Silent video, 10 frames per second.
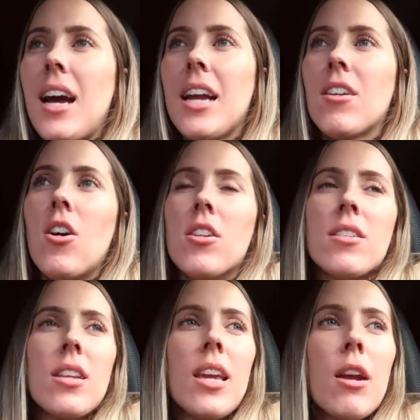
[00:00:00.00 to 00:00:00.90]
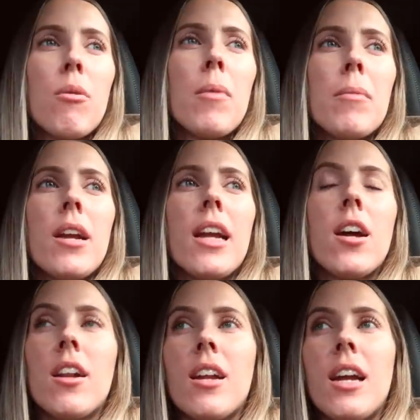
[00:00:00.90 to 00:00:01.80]
I honestly can't remember. Hang
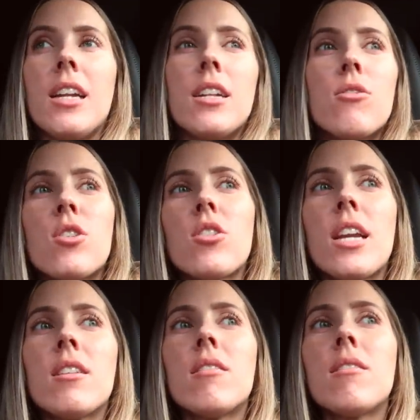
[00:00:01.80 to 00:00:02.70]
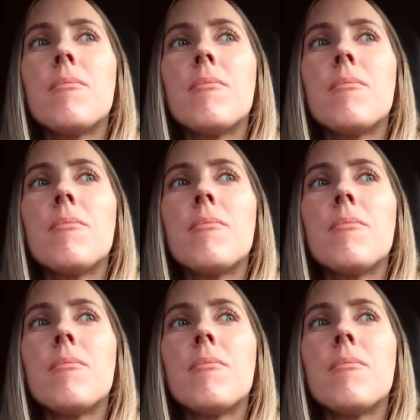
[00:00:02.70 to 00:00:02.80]
on, I need to switch lanes.